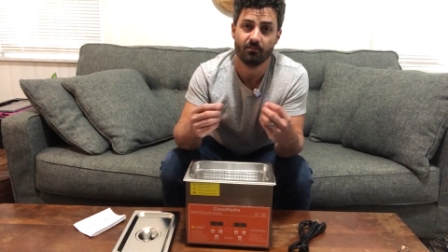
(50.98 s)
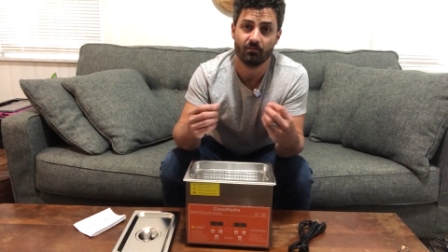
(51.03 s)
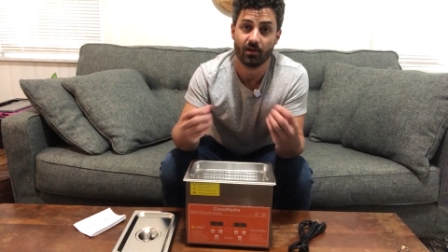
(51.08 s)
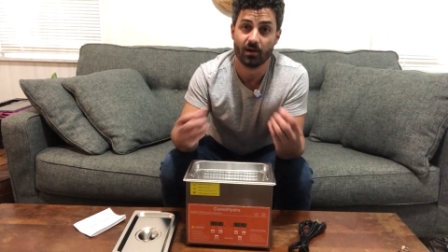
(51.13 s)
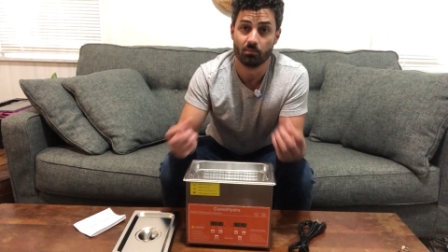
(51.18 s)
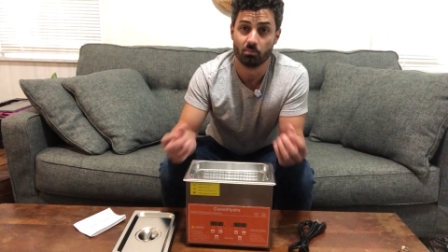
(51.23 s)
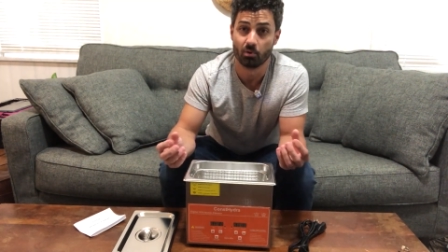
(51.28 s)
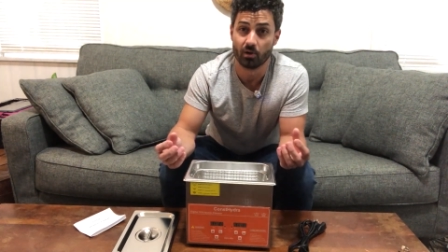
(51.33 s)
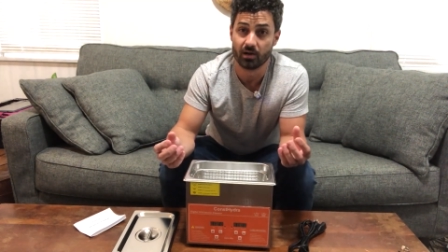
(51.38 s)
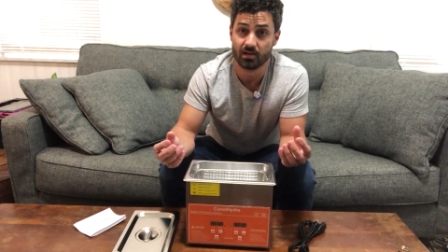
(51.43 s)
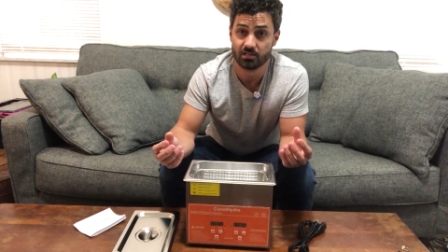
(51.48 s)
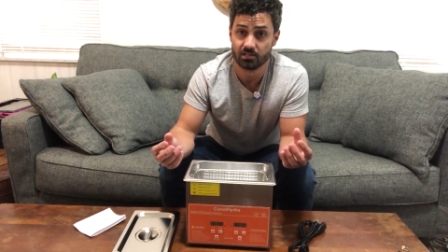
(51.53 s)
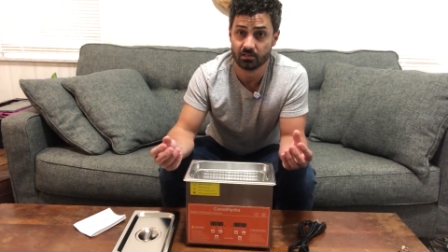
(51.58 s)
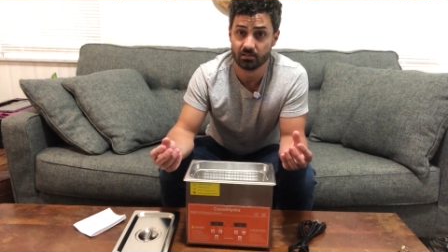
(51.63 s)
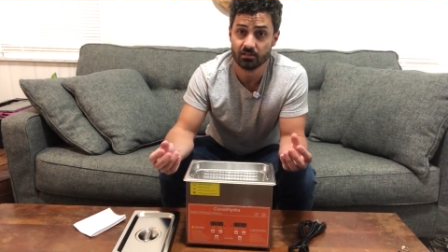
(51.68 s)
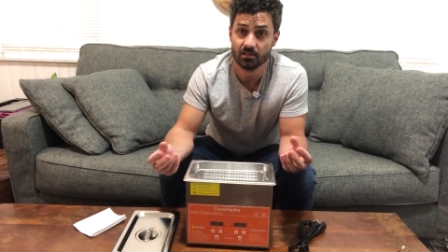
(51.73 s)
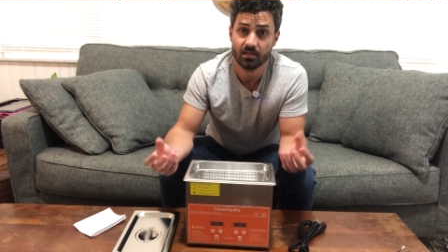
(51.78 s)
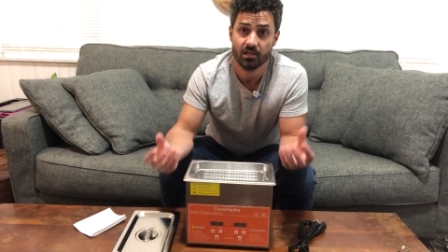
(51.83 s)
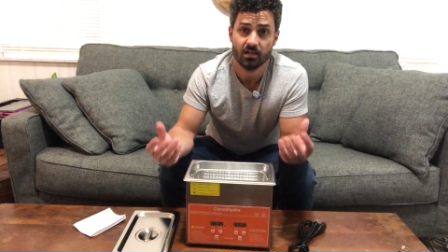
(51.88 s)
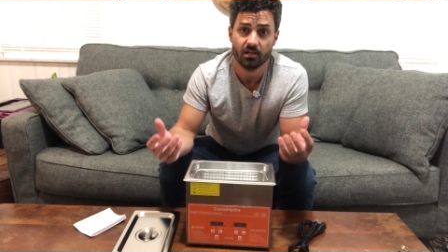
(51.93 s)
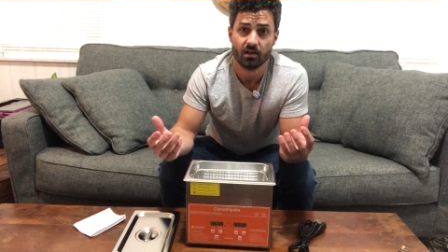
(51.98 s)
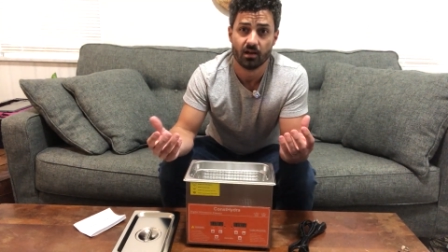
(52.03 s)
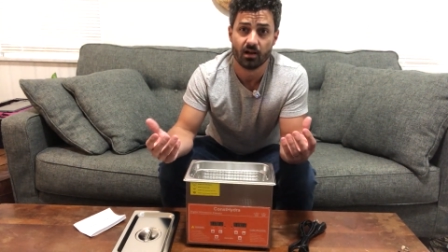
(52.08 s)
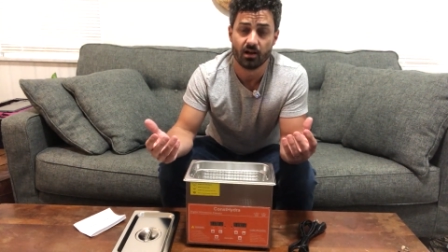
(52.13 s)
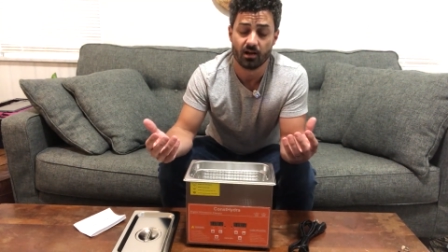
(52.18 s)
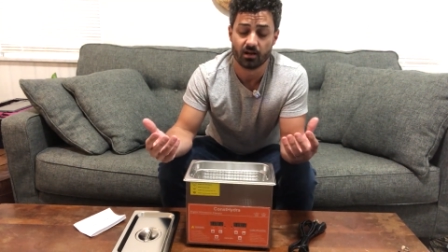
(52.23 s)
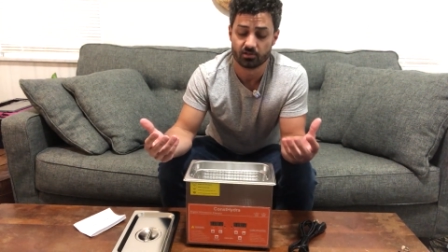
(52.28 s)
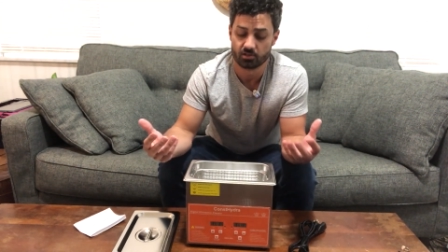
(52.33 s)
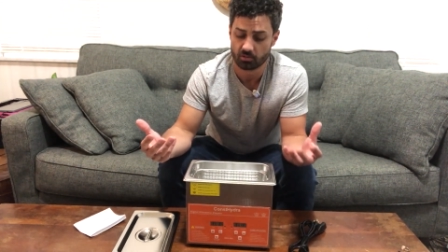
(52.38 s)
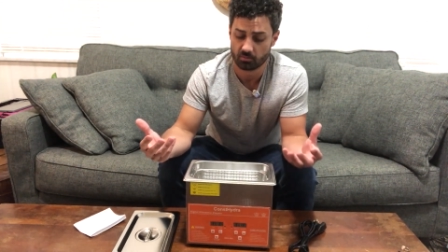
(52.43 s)
vibration.
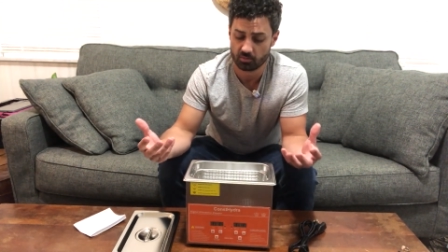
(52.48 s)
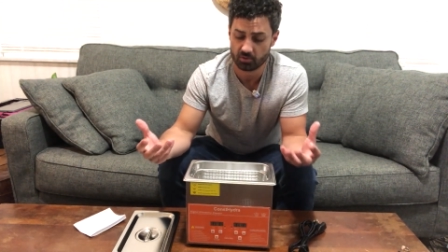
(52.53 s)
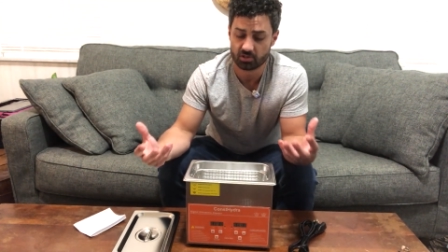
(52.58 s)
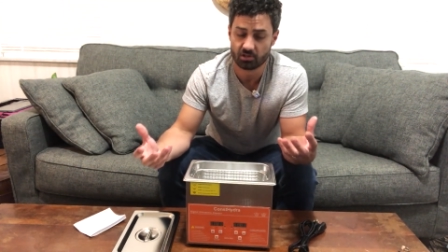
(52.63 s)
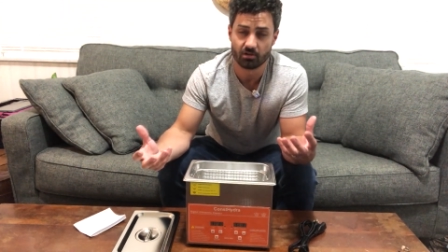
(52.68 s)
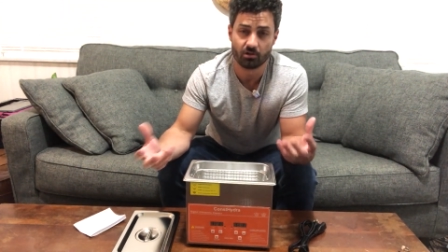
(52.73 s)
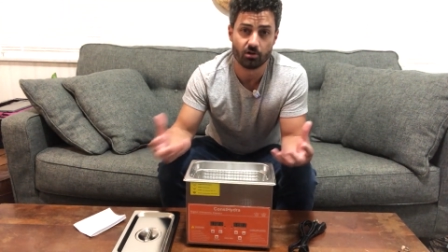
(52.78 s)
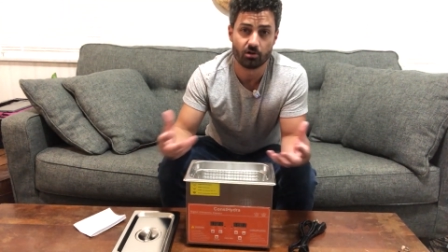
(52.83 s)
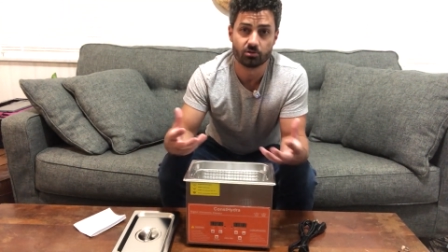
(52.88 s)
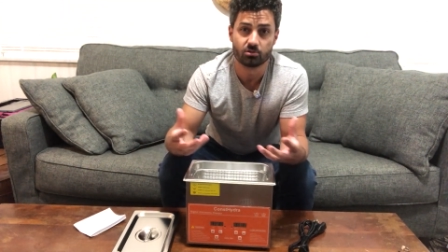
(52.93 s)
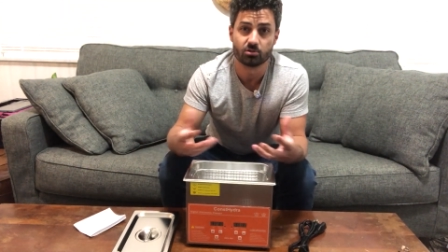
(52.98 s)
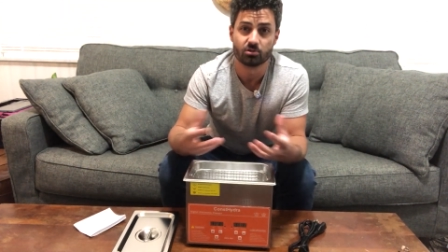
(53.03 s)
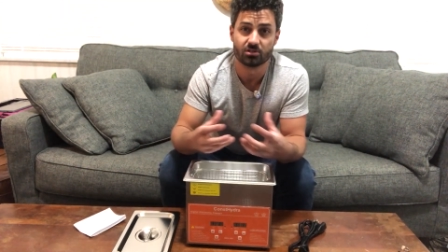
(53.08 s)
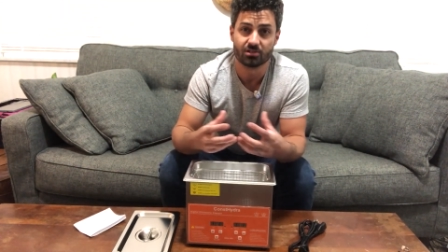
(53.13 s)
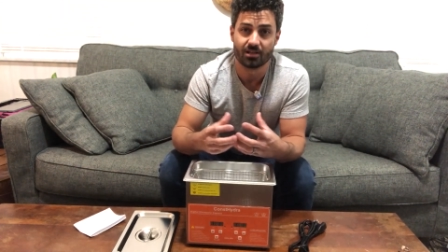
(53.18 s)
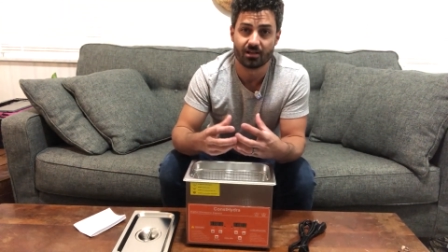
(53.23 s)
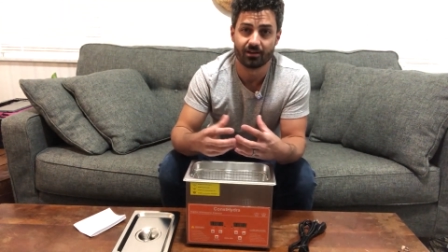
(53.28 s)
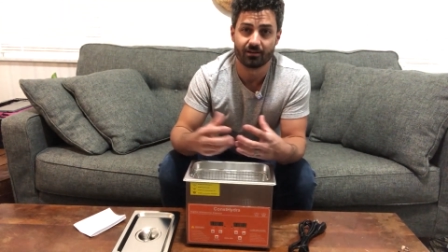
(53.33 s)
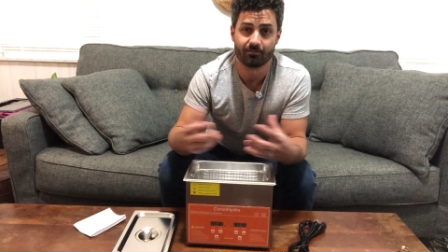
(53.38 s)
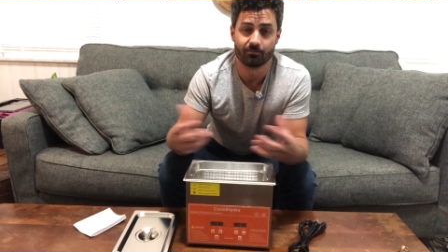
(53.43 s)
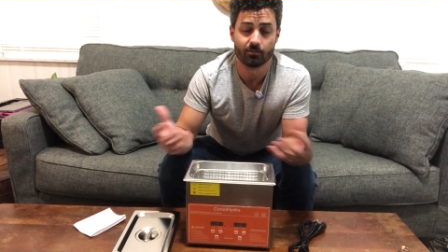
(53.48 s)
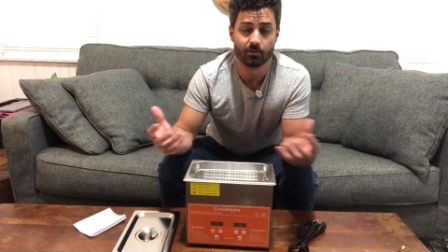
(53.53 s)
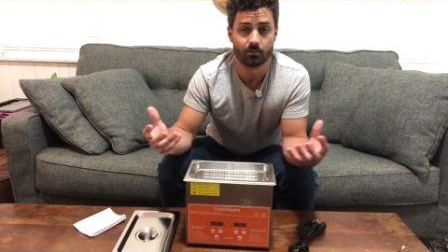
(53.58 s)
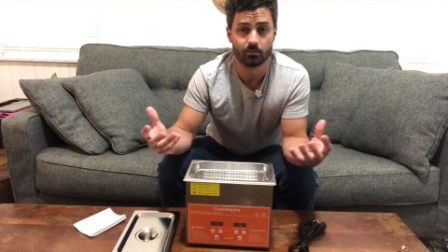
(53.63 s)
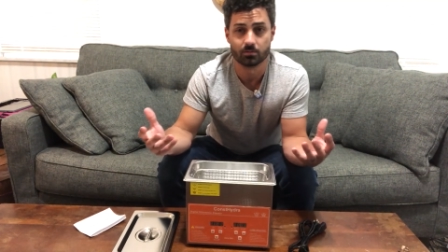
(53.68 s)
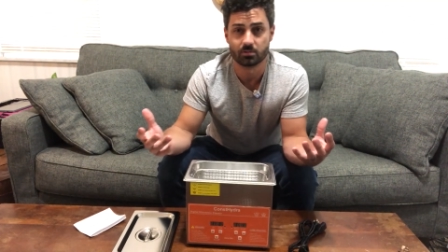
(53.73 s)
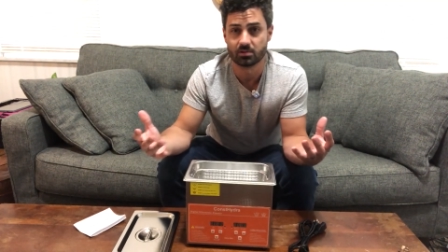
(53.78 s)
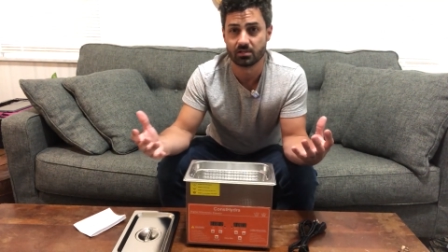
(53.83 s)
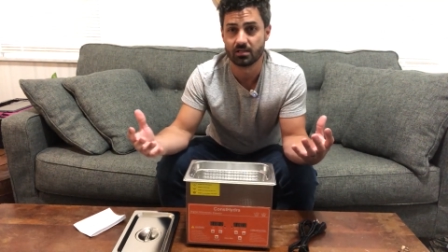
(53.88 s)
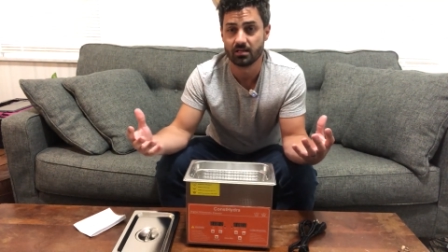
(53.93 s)
Uh, so it puts an ultrasonic
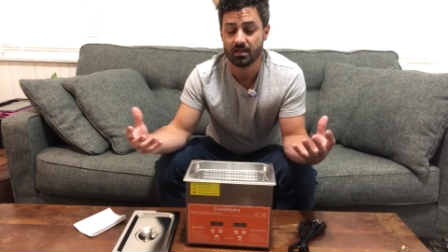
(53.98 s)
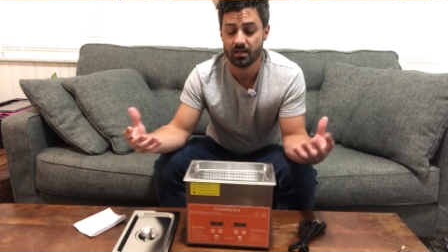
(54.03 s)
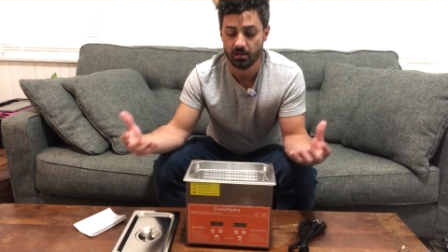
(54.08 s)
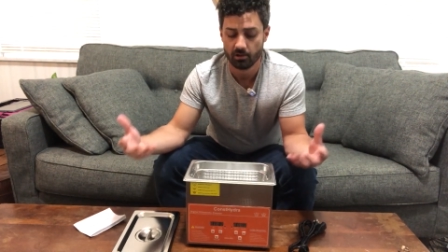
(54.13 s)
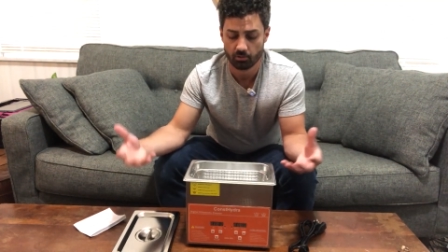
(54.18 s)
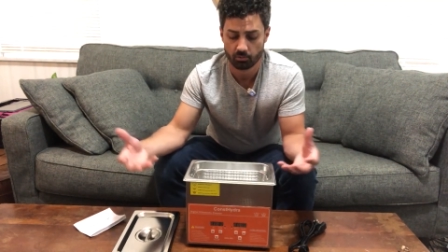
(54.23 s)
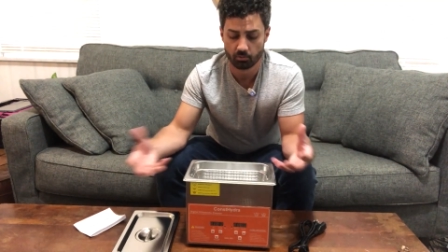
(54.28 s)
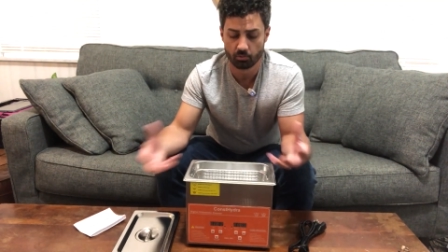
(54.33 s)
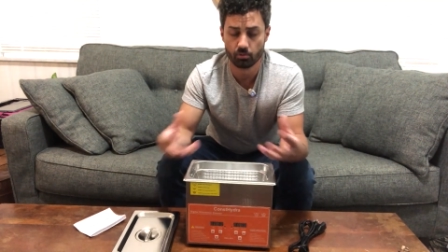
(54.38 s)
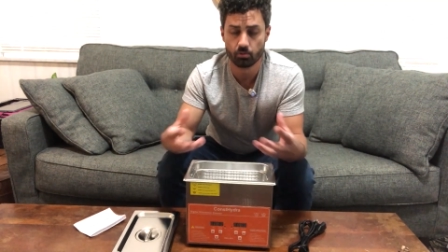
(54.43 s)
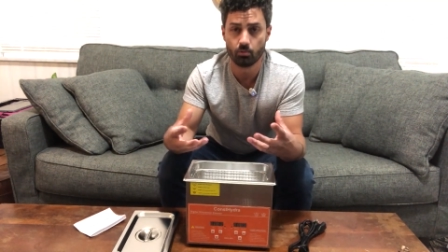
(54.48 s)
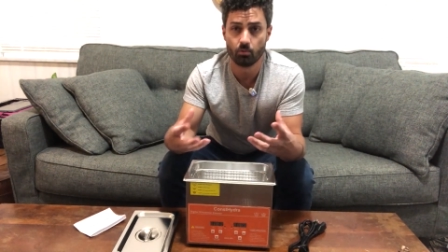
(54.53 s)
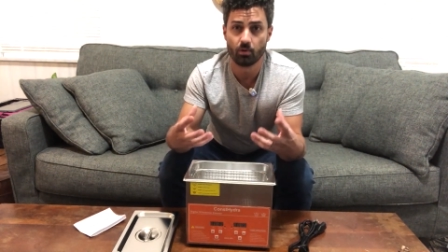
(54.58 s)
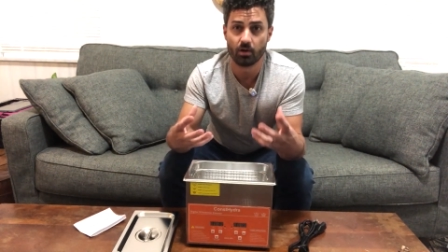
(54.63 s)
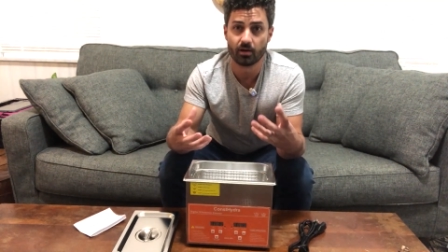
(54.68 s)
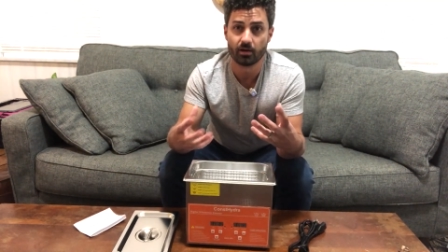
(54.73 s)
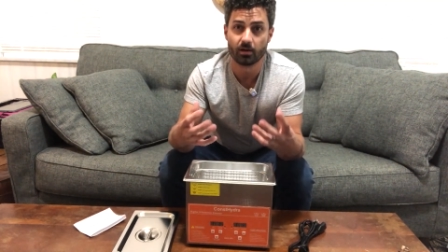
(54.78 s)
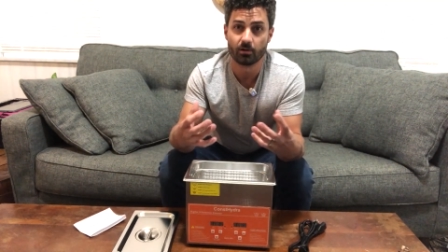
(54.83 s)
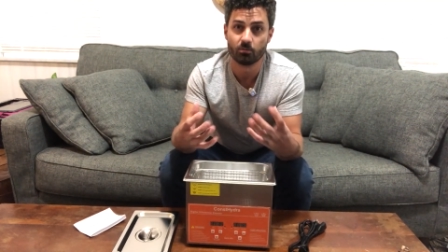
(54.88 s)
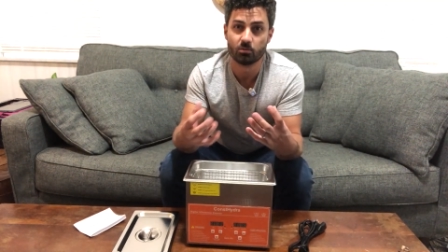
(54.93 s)
frequency through the water,